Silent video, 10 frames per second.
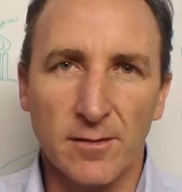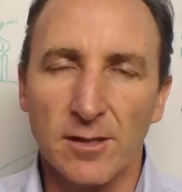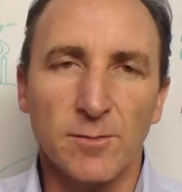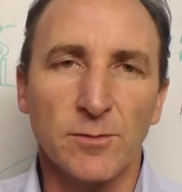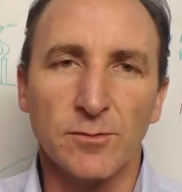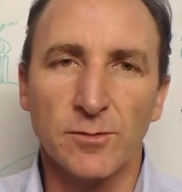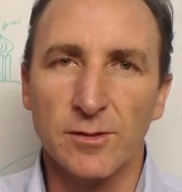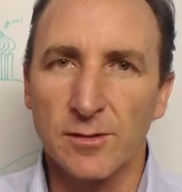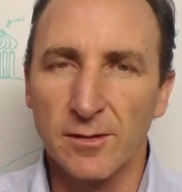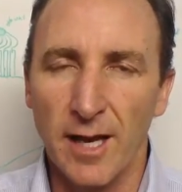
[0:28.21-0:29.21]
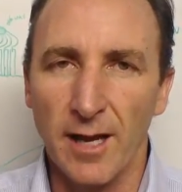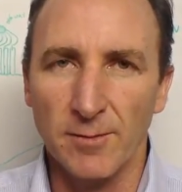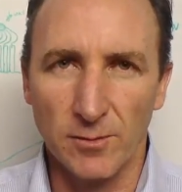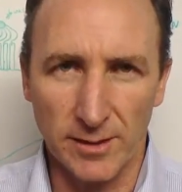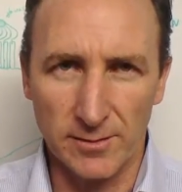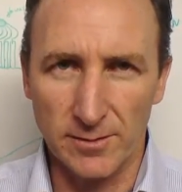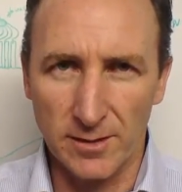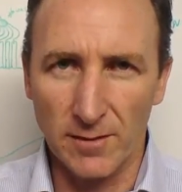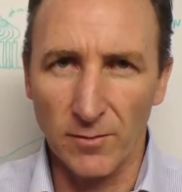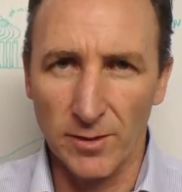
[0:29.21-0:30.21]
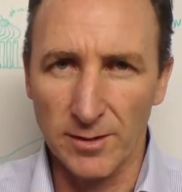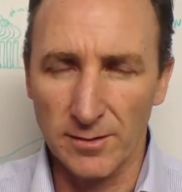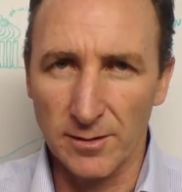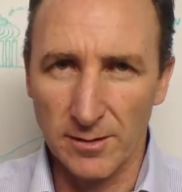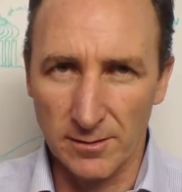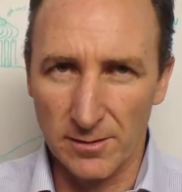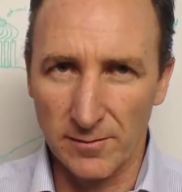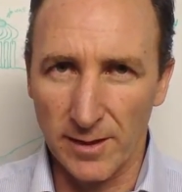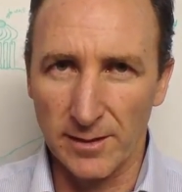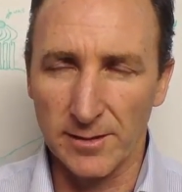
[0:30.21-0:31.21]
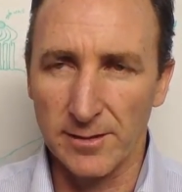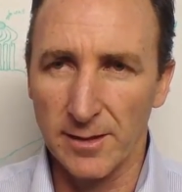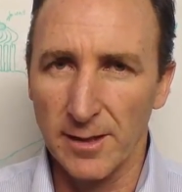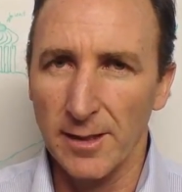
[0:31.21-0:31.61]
hospitals, camps, all that sort of stuff, where there's lots and lots of outlets,